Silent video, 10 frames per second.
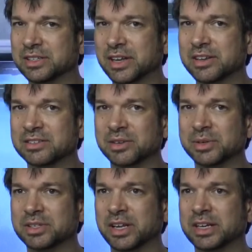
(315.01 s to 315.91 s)
he says. So
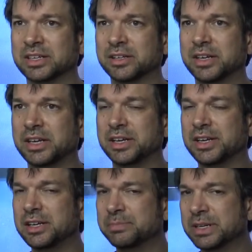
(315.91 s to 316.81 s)
it's like
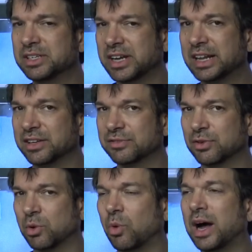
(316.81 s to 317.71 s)
he's been saying this for a